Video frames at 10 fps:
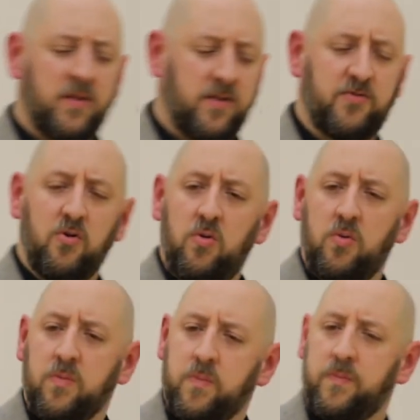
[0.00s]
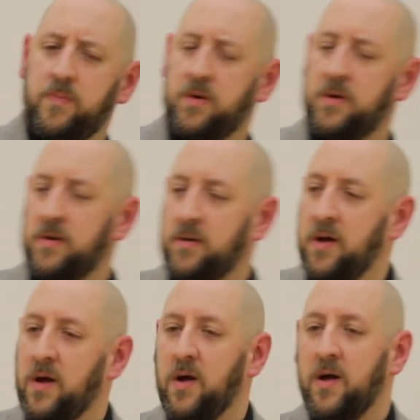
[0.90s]

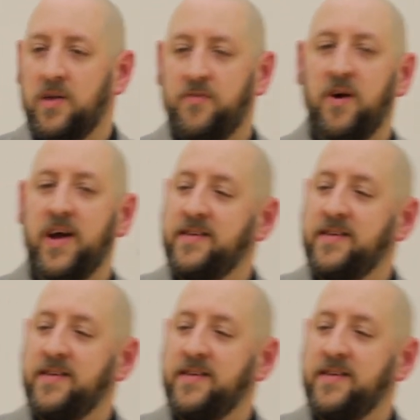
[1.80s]
it's very